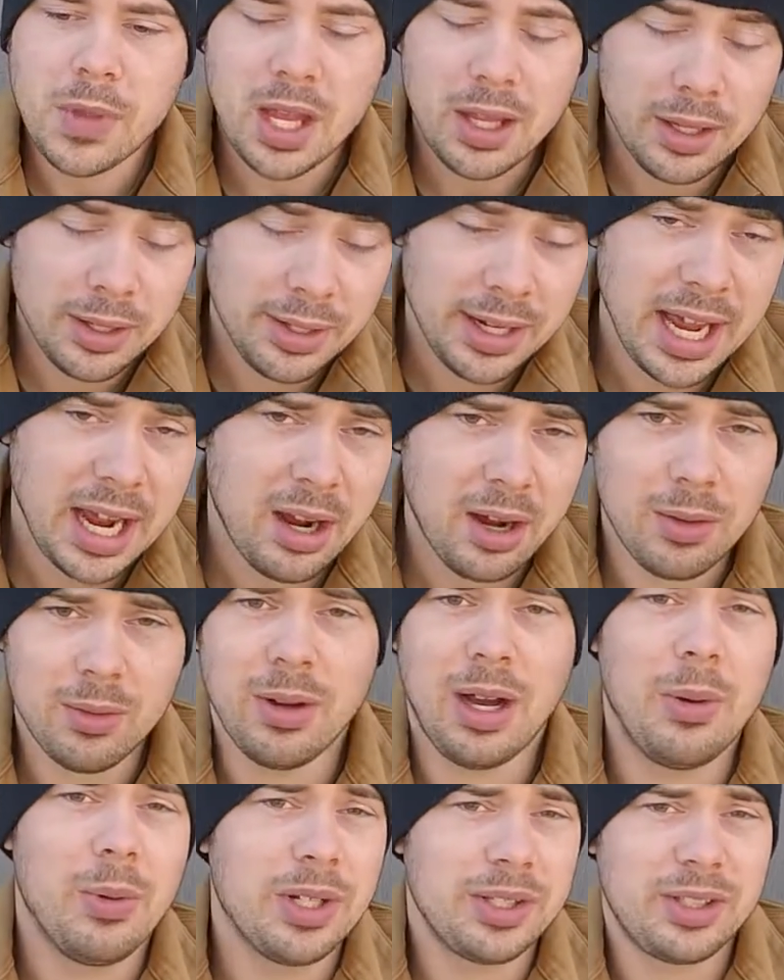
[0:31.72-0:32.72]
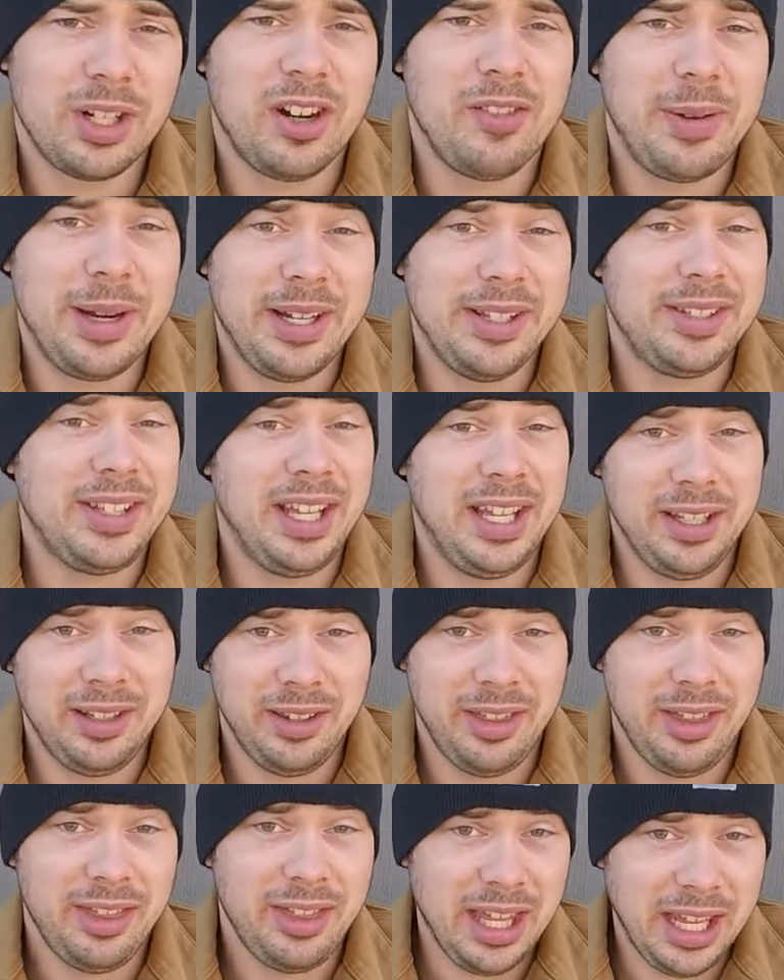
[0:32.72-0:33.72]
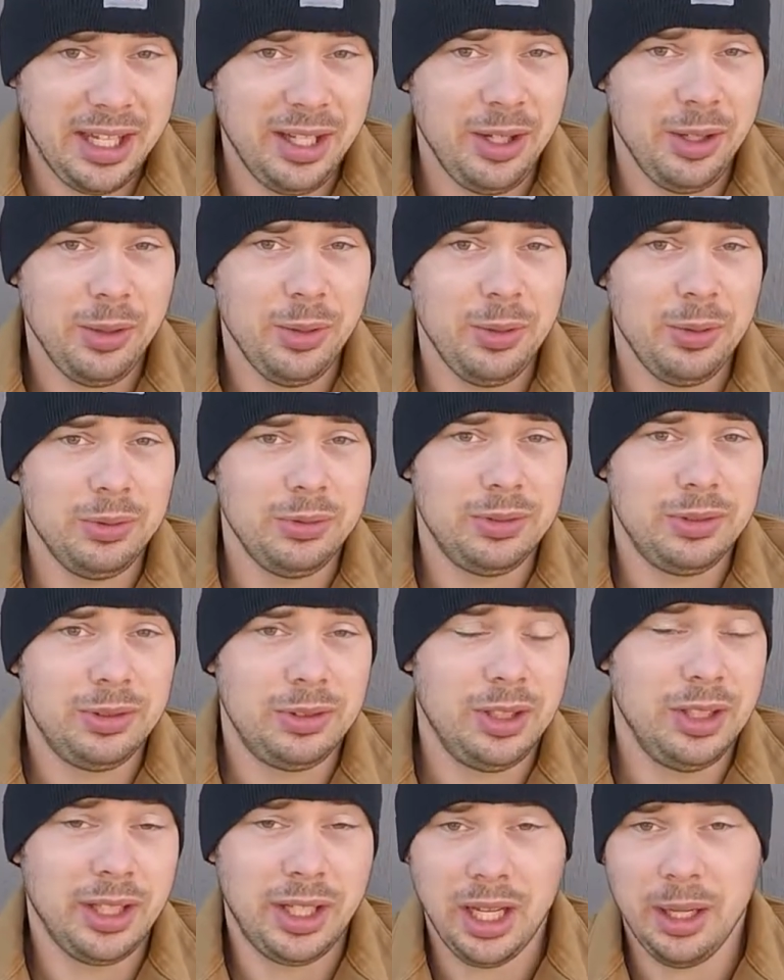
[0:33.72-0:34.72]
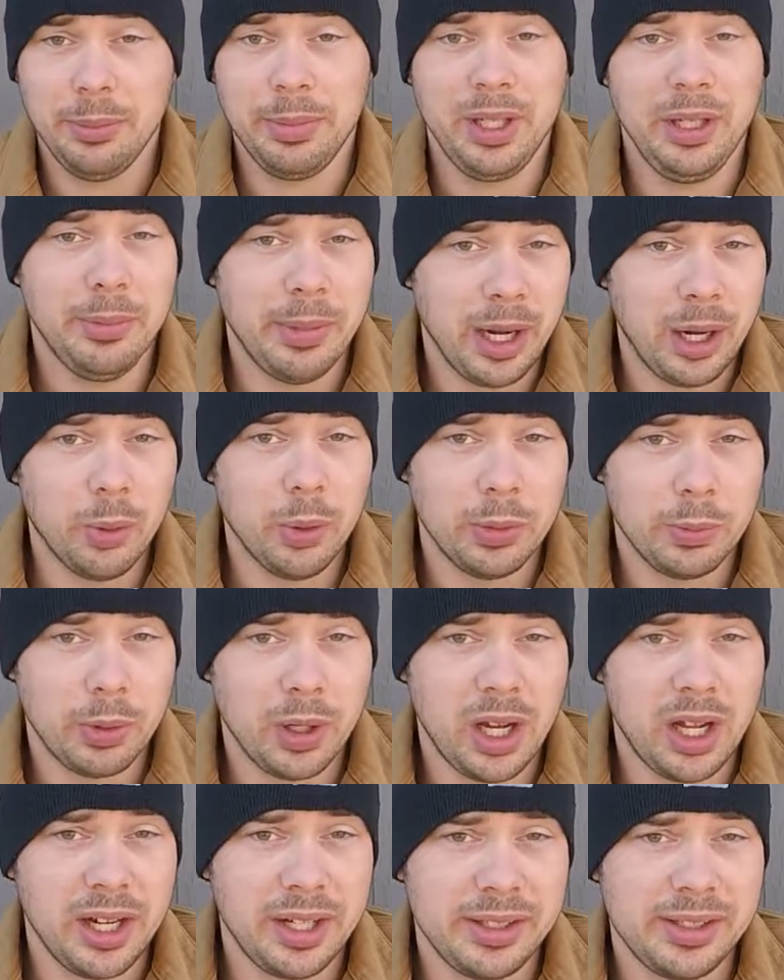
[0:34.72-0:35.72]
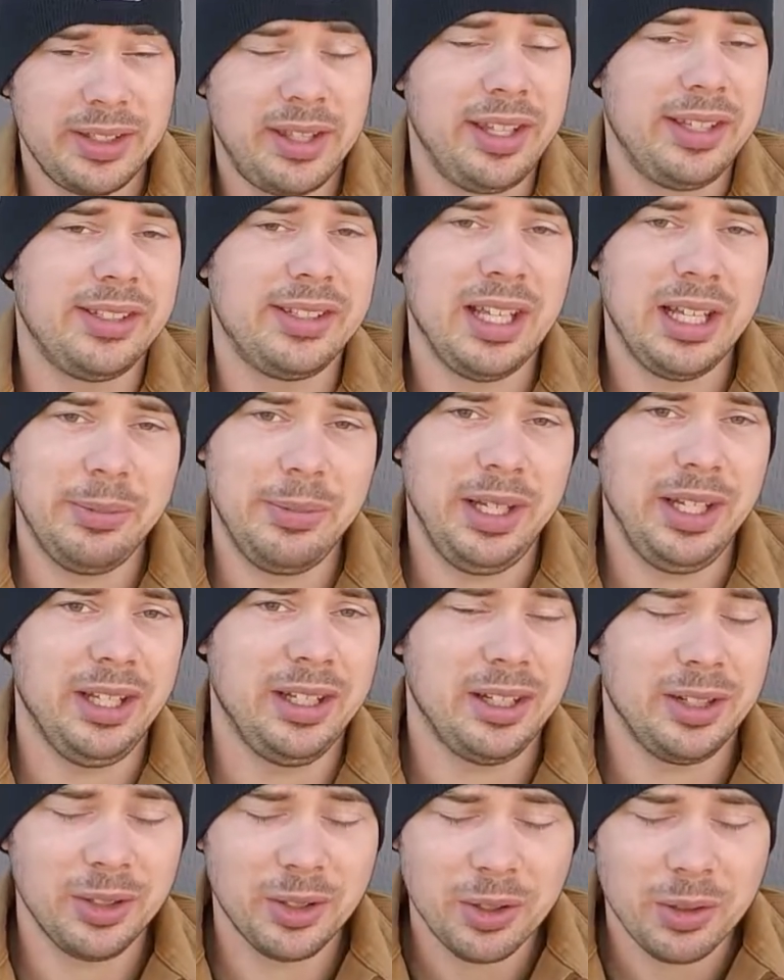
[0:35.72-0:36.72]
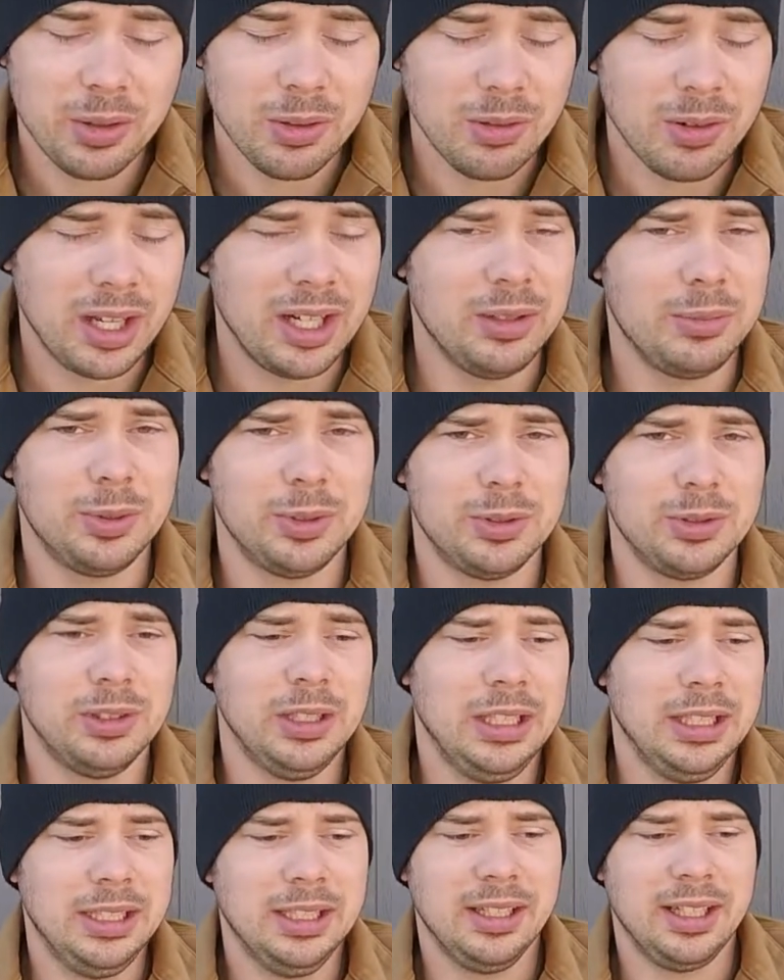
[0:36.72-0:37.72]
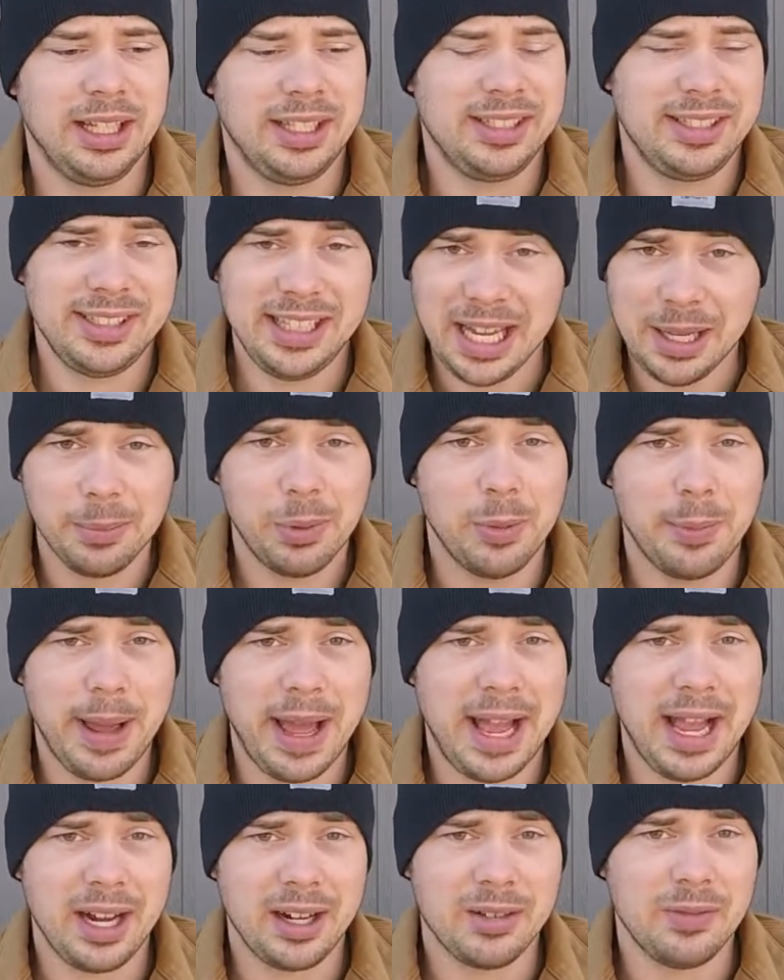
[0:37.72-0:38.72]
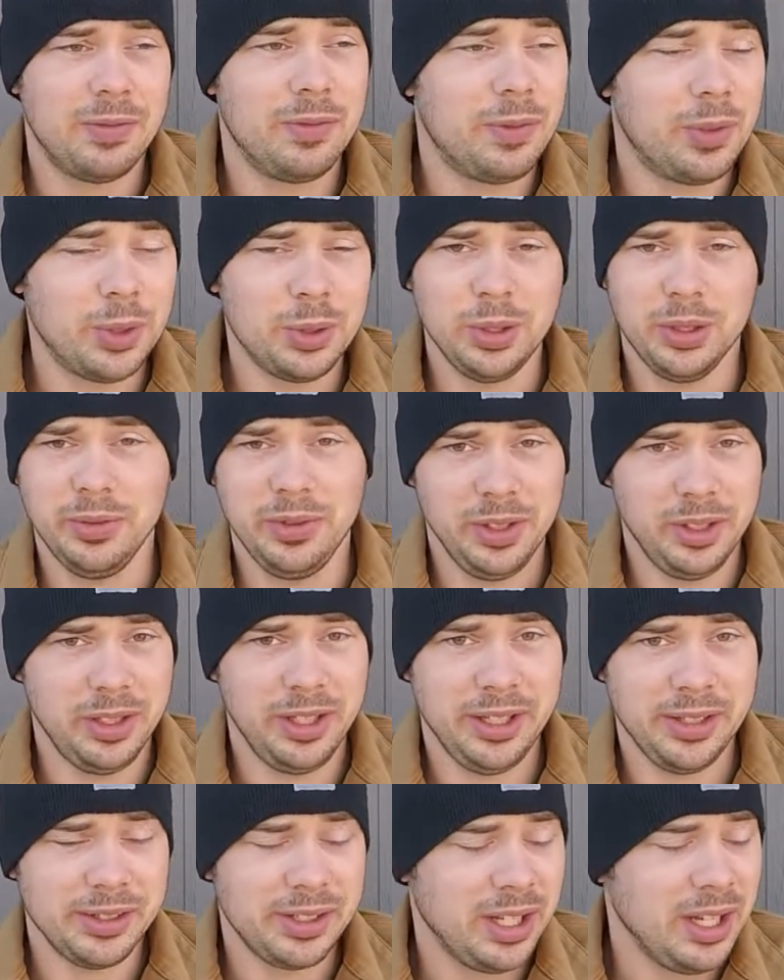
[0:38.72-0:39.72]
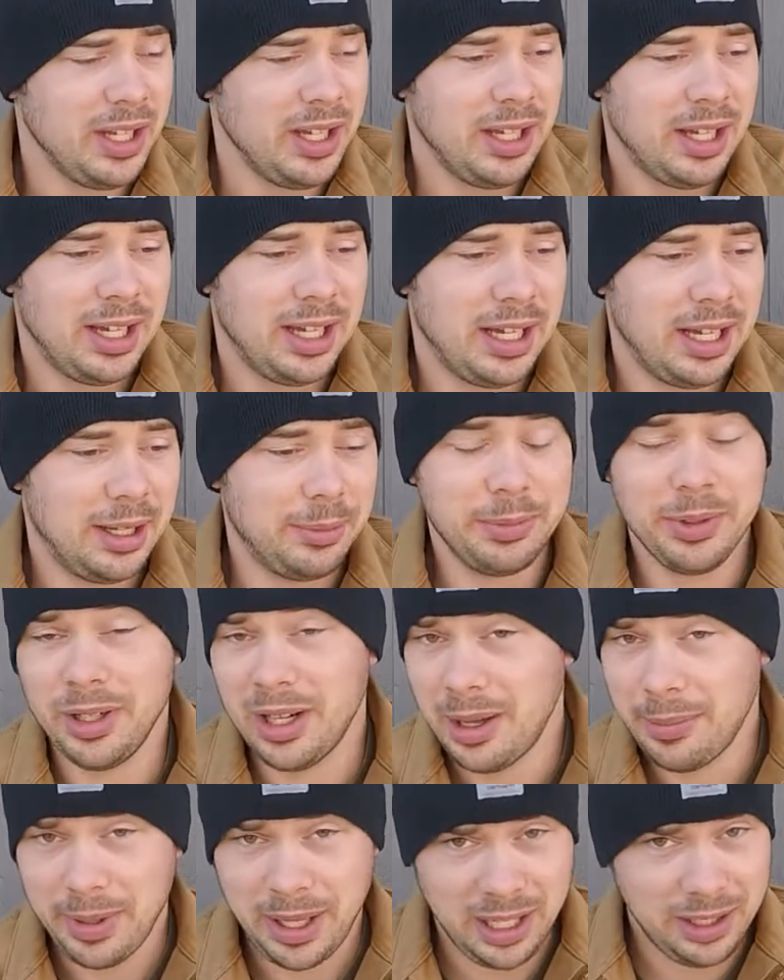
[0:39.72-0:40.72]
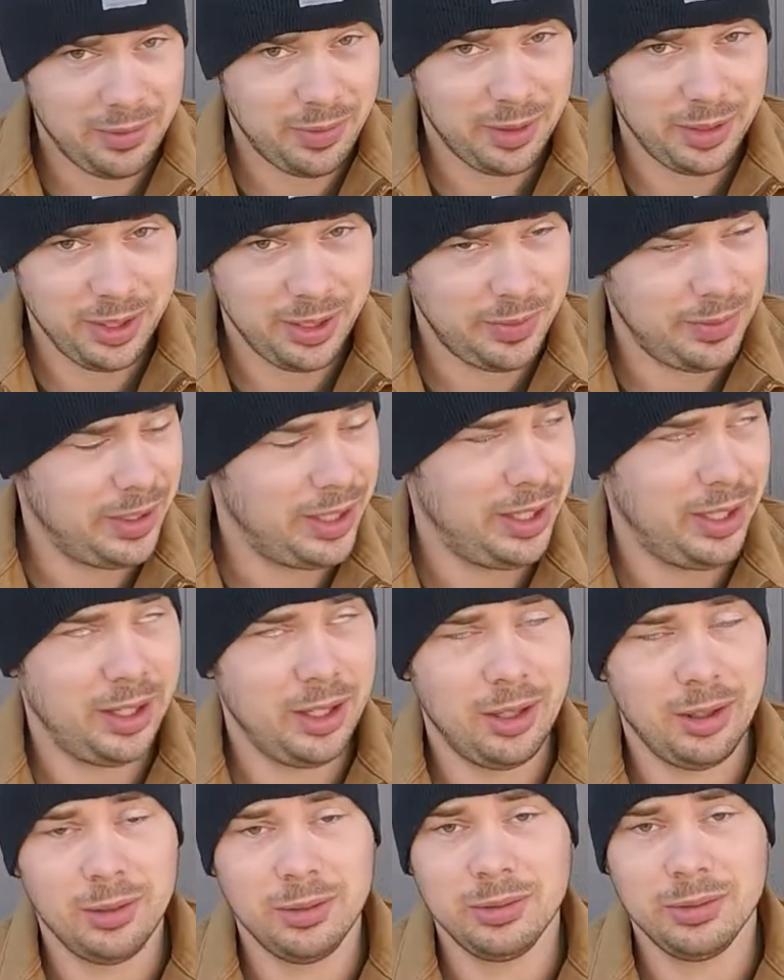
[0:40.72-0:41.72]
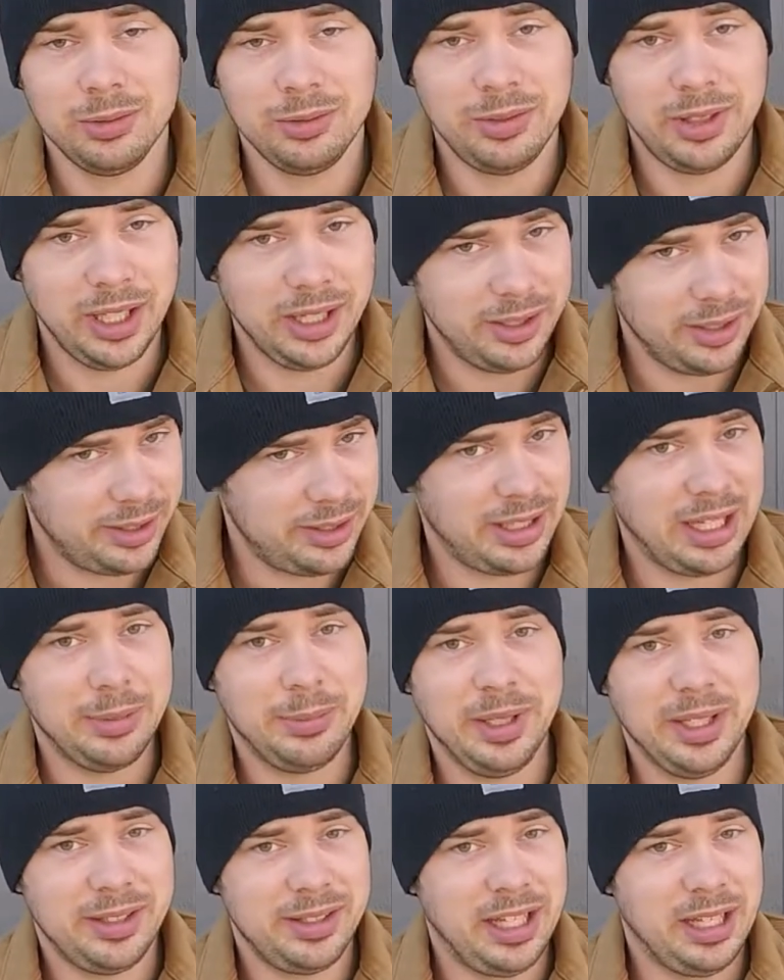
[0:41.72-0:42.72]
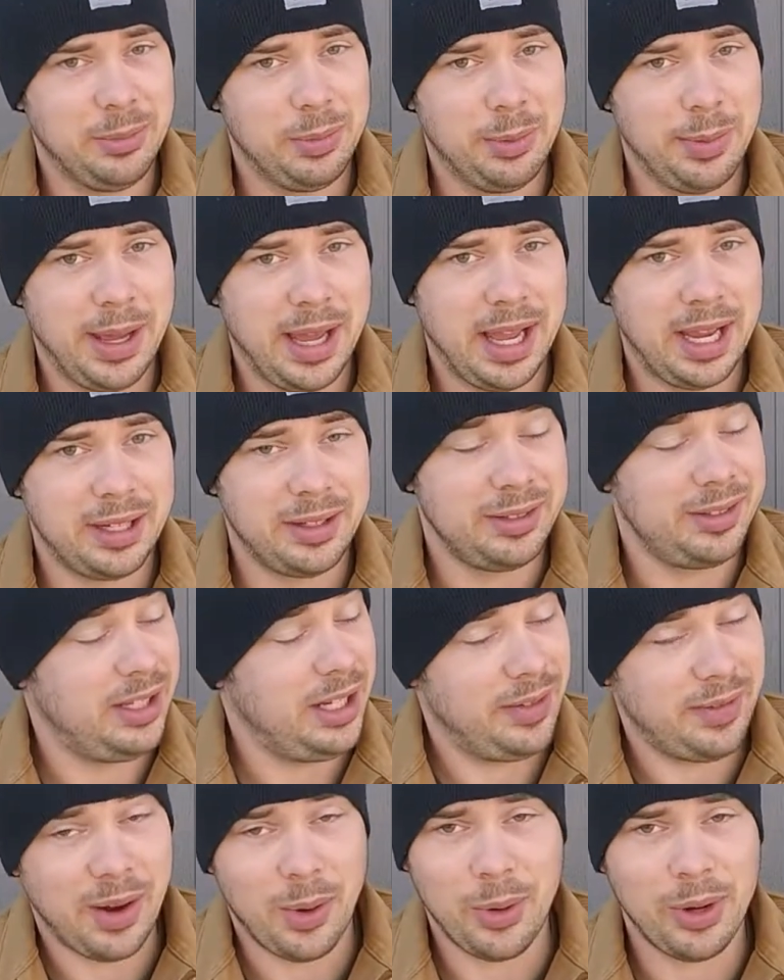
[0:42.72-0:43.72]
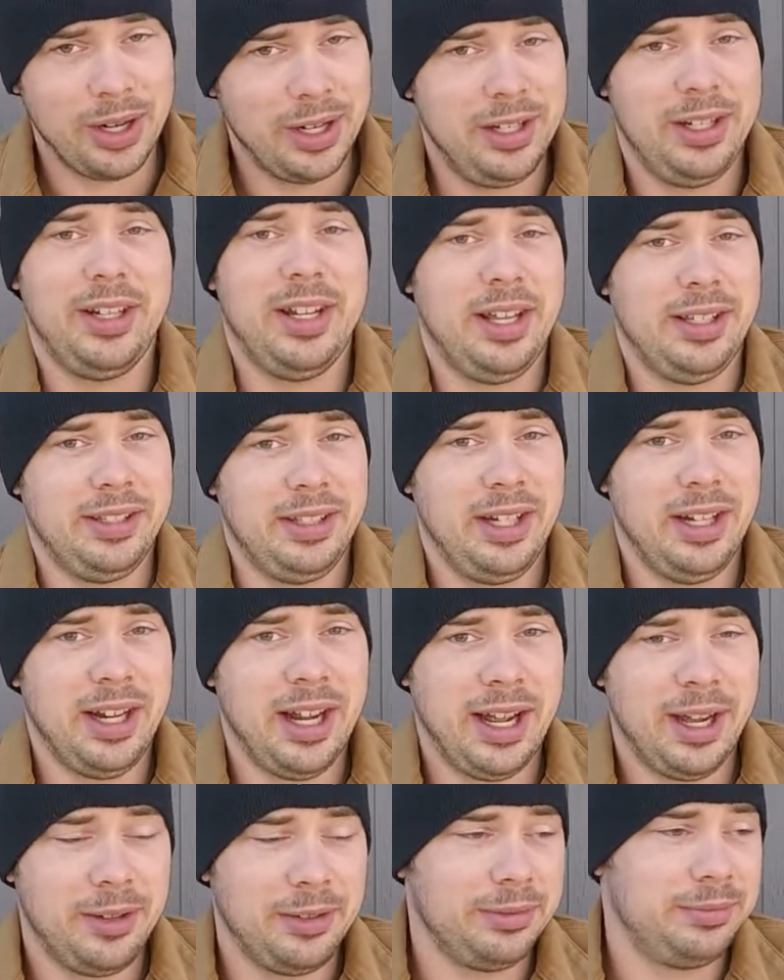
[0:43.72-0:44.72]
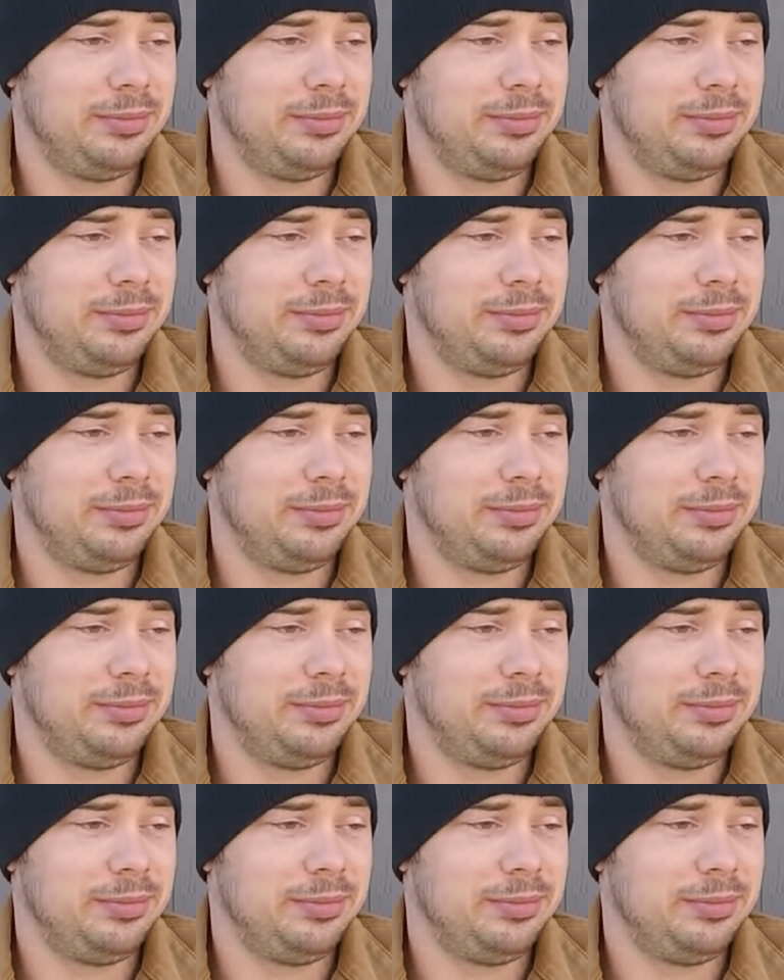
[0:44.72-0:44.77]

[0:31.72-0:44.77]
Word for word: now, I want to start off by just saying thank you to the company Betterwood Products. They sent me an incredible like sample pack full of goodies. Um, they're not paying for this video. They just sent me a sample pack, see if I wanted to test it out.